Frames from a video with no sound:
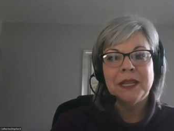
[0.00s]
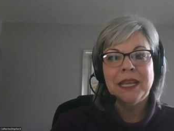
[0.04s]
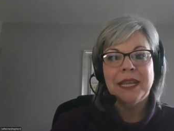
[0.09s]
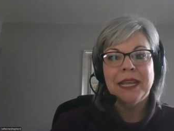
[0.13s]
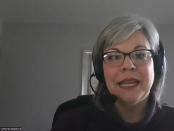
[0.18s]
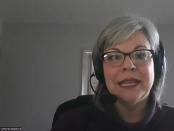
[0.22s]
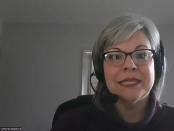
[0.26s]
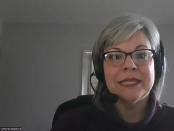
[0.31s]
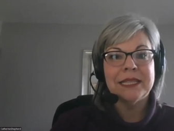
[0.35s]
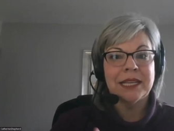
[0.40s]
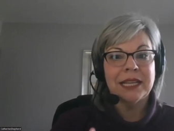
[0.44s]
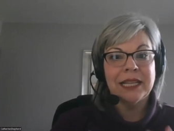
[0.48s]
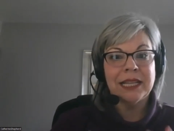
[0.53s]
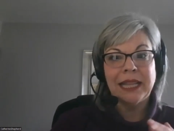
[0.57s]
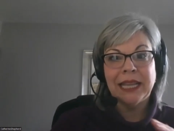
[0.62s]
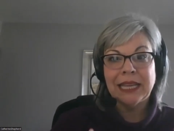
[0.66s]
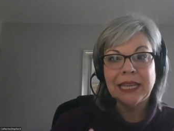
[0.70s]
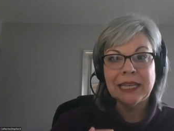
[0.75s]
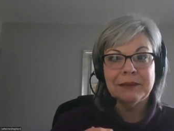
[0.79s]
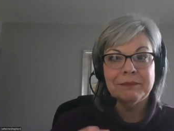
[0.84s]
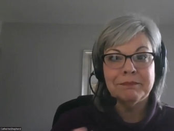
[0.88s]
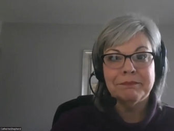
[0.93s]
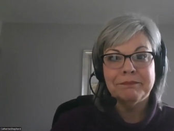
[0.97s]
It's a click
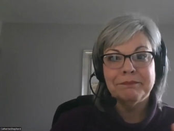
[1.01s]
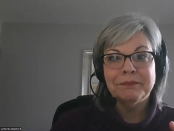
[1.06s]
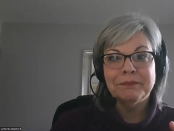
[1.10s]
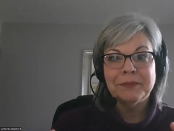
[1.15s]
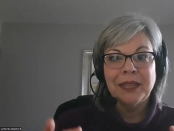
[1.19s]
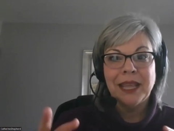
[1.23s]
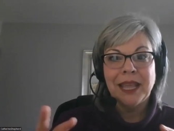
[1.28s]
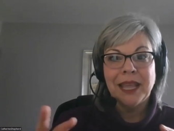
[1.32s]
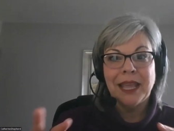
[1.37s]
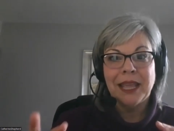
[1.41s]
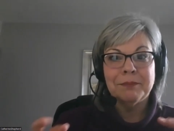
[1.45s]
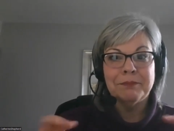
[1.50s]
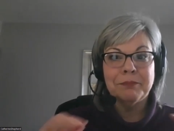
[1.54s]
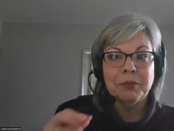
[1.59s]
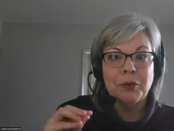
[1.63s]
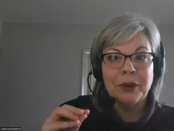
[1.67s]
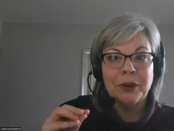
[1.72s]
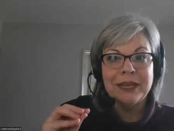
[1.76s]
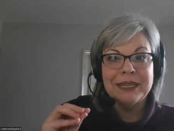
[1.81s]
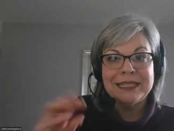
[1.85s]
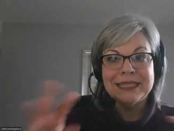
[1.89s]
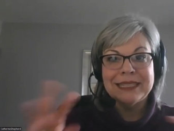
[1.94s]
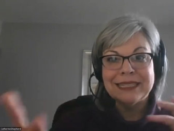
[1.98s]
and, and
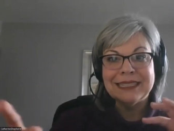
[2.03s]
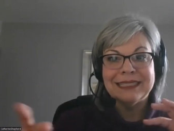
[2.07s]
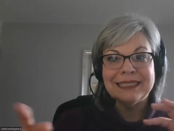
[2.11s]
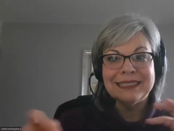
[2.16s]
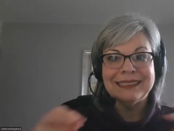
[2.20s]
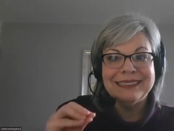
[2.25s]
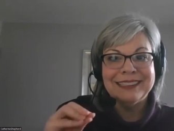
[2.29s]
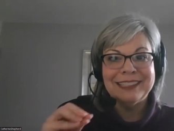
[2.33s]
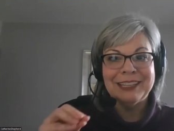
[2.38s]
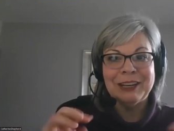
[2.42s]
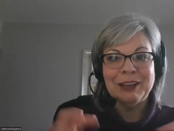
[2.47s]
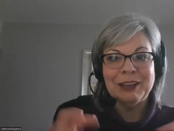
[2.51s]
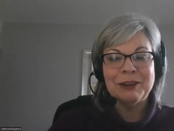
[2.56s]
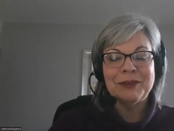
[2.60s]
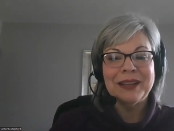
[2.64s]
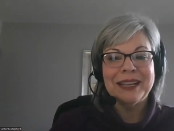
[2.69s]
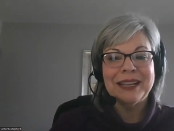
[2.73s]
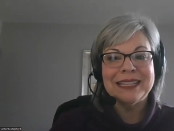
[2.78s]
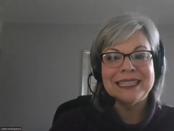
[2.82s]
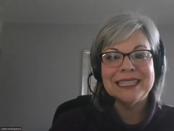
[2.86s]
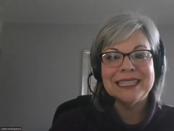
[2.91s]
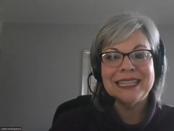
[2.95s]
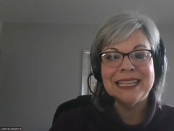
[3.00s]
point and, you know,
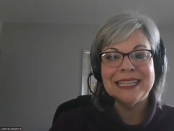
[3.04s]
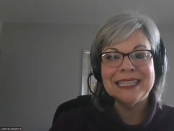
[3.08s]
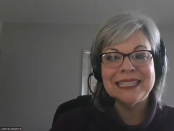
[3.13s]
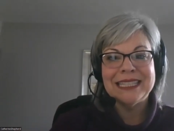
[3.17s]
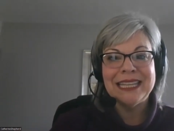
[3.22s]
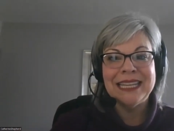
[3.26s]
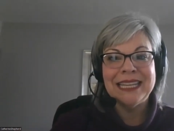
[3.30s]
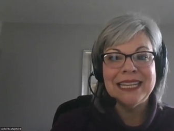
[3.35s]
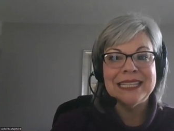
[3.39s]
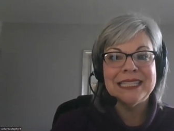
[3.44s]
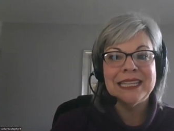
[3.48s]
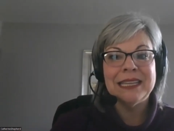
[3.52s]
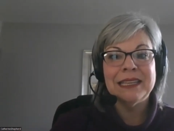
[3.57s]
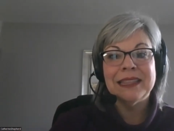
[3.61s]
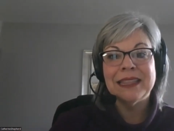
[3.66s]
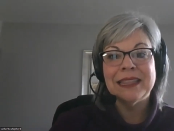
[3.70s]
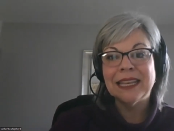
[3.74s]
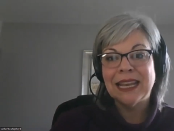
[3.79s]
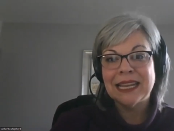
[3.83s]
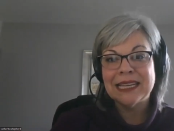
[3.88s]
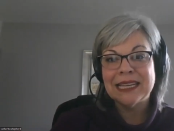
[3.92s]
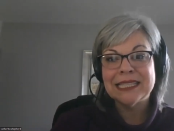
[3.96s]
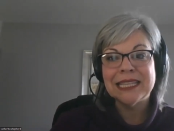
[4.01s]
it's, it's easy.
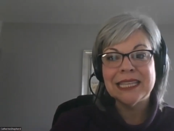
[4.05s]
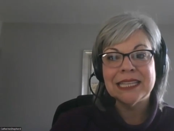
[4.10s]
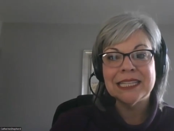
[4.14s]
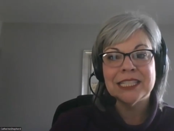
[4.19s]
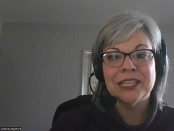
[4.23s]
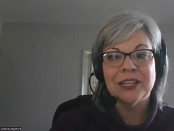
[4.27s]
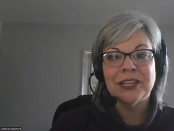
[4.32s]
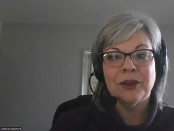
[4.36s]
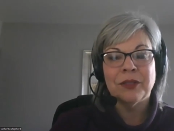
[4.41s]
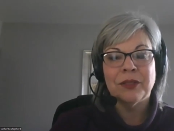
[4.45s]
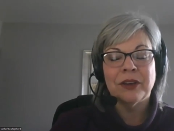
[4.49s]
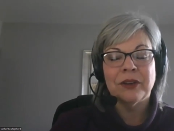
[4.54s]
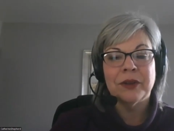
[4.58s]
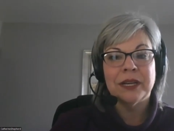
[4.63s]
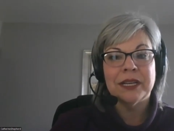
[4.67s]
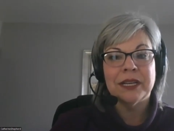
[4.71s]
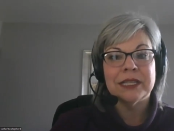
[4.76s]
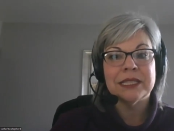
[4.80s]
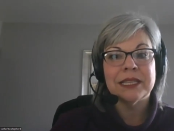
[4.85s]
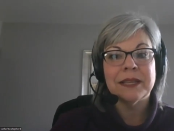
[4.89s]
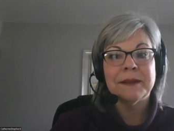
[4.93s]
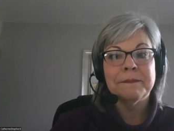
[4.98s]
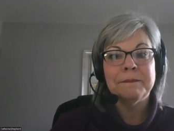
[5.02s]
The nice thing to know though, it
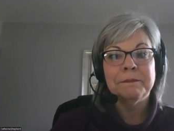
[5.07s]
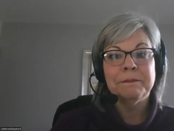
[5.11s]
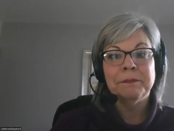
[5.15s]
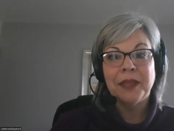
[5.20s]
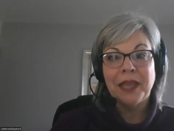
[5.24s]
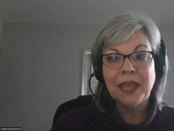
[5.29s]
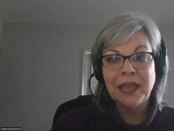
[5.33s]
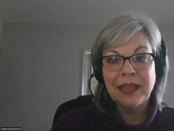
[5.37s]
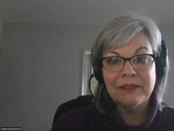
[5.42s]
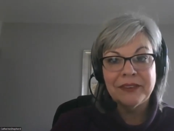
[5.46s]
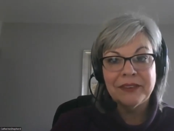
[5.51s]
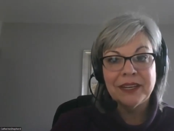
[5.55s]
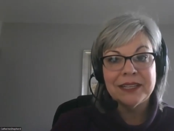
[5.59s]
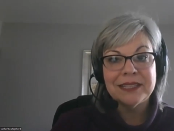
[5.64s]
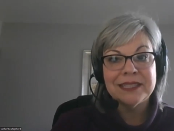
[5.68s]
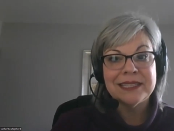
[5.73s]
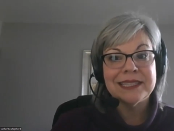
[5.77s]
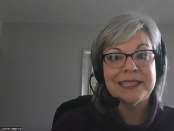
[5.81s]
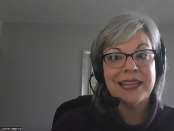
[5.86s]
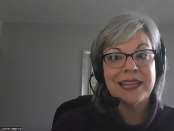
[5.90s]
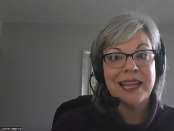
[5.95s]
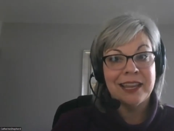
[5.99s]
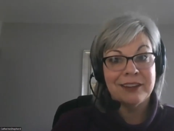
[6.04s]
is
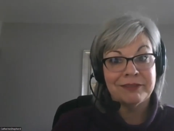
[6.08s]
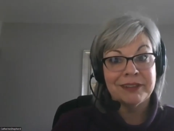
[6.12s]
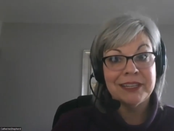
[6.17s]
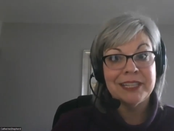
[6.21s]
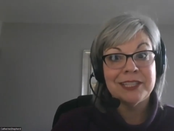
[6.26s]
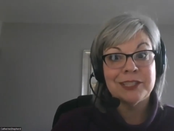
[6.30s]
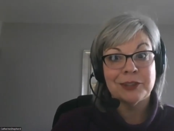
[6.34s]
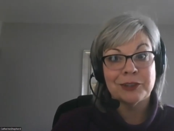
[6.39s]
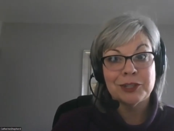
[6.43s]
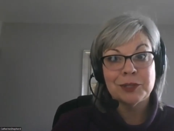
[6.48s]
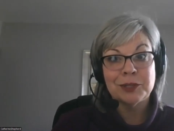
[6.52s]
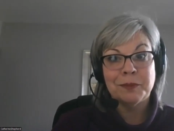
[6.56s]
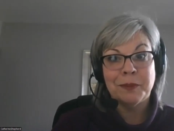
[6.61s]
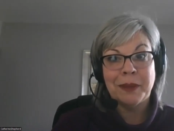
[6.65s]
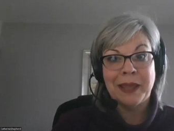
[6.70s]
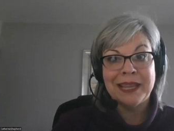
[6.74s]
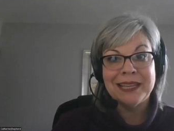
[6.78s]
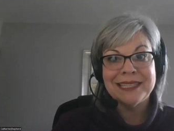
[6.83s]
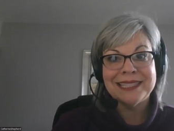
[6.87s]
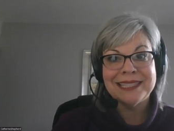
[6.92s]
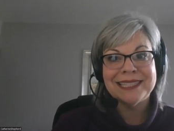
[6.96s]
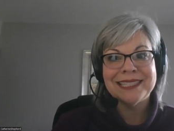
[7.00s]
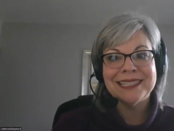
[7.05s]
evidence and research
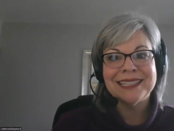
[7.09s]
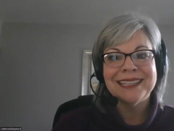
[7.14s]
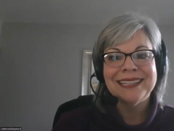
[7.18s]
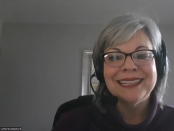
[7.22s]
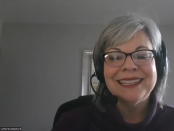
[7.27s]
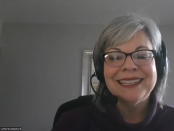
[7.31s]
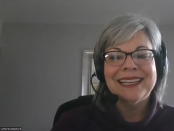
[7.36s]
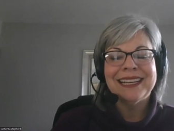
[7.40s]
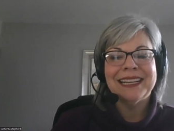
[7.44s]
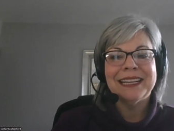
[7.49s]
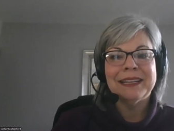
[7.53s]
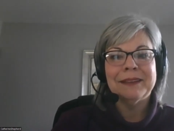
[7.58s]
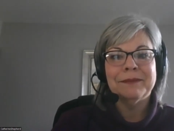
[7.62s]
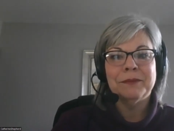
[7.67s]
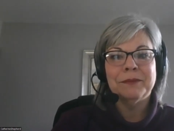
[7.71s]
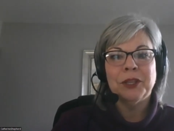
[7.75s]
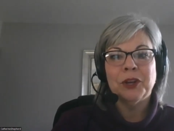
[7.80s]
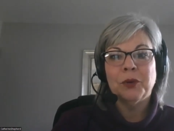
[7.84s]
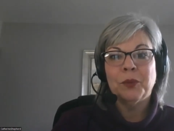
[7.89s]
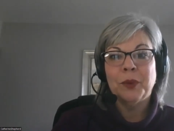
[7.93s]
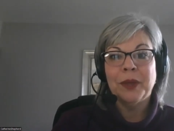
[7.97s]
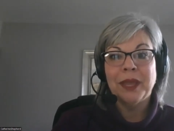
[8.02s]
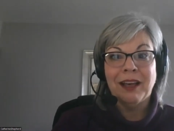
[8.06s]
based. Um, you
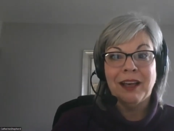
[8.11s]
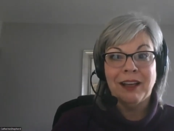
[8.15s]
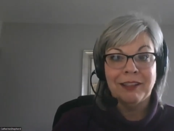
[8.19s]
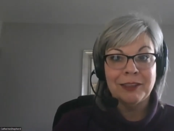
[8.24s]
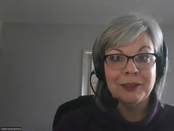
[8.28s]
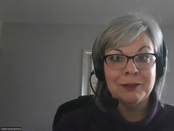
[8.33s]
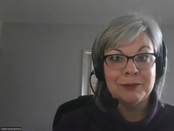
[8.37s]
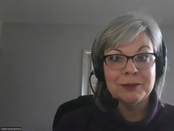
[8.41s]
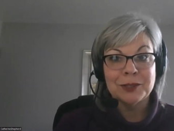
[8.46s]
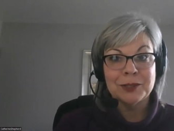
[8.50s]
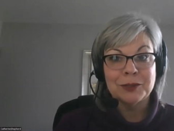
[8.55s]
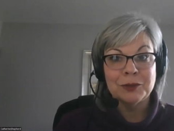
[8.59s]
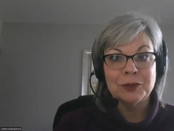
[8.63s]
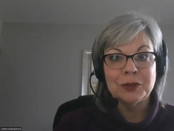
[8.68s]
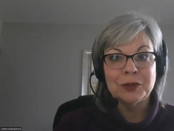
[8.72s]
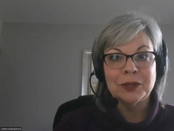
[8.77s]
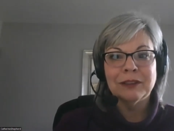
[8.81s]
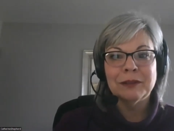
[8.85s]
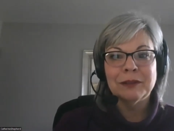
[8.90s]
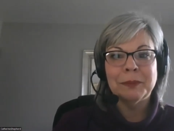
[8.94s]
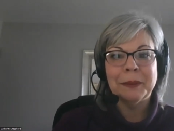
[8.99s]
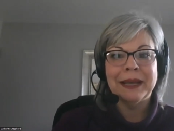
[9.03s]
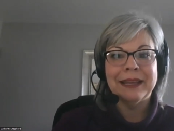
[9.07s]
know, we all use
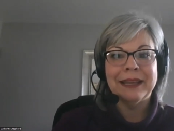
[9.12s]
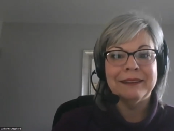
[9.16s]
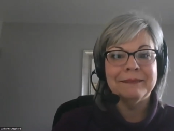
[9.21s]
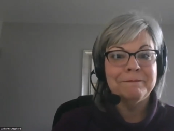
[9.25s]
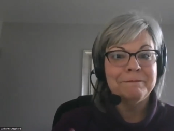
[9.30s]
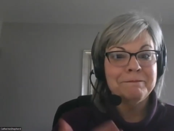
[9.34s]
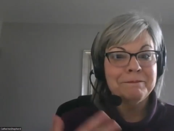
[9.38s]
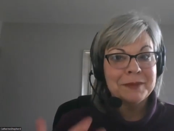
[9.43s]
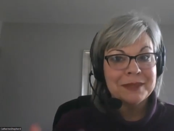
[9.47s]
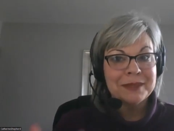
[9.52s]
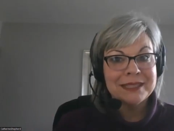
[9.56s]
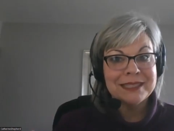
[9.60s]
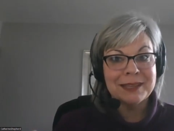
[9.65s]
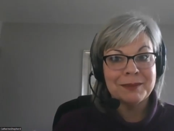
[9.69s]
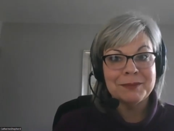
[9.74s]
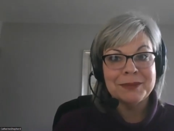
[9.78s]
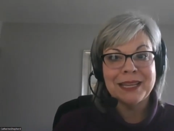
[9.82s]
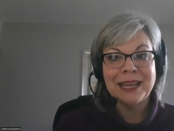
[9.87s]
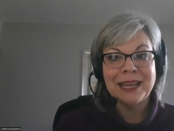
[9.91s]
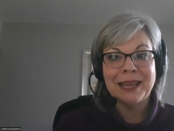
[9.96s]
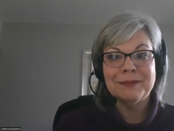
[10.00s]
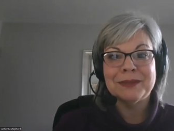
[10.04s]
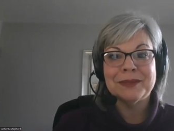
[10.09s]
Google, but
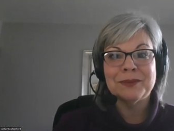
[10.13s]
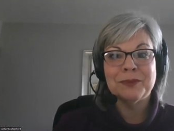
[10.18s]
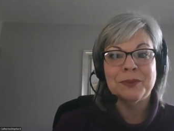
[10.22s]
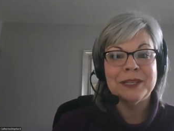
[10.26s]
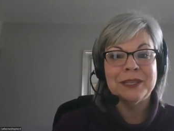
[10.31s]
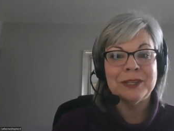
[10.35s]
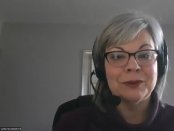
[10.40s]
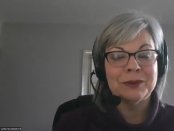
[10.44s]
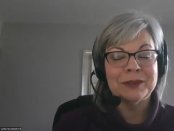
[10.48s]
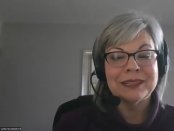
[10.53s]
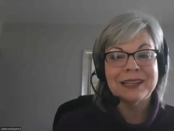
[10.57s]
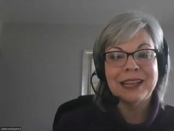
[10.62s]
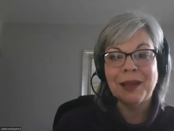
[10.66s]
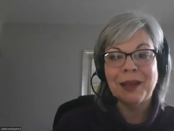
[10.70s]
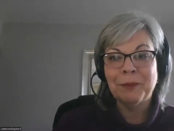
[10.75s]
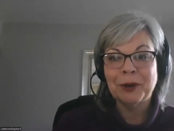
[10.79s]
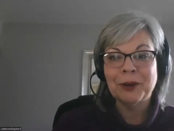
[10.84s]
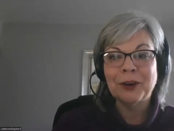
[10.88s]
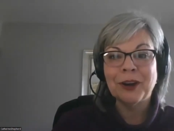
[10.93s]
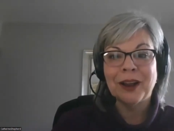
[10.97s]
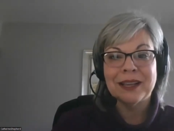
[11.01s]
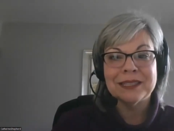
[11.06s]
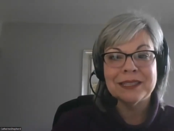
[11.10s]
sometimes we don't come
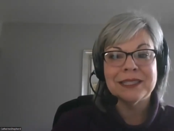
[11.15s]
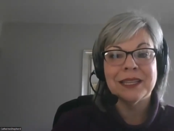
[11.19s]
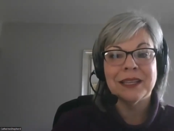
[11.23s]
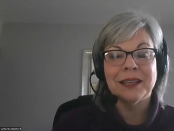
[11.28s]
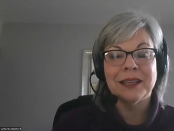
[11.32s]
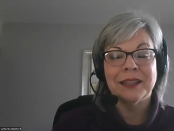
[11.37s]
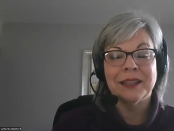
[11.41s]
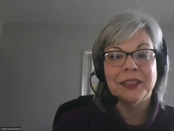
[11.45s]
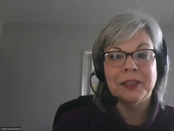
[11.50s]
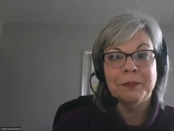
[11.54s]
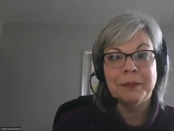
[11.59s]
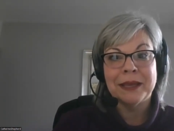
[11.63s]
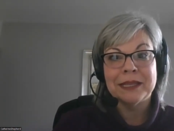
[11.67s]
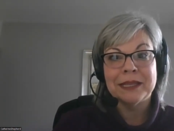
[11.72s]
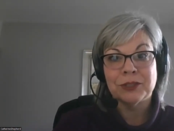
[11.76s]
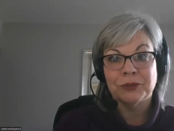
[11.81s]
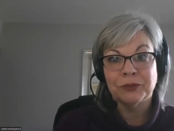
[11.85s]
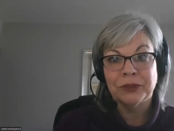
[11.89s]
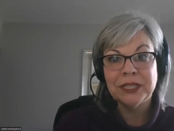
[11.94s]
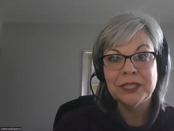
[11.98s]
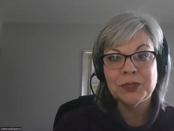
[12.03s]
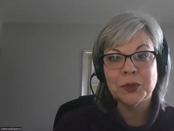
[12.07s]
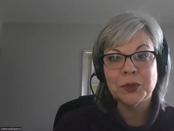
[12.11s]
across the, the best
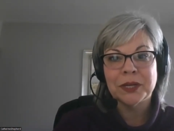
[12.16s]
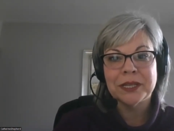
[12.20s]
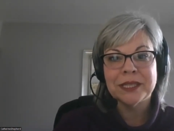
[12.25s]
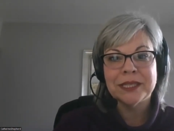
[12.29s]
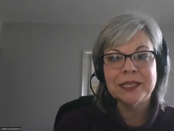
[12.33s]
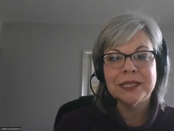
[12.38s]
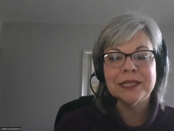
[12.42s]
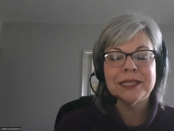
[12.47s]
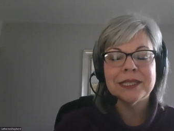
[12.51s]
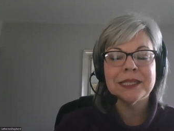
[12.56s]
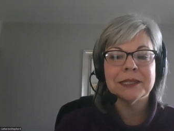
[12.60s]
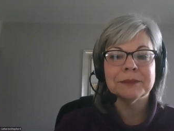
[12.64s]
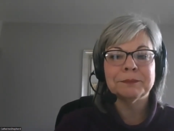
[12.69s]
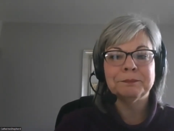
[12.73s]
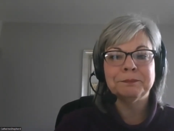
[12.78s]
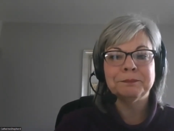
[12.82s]
resources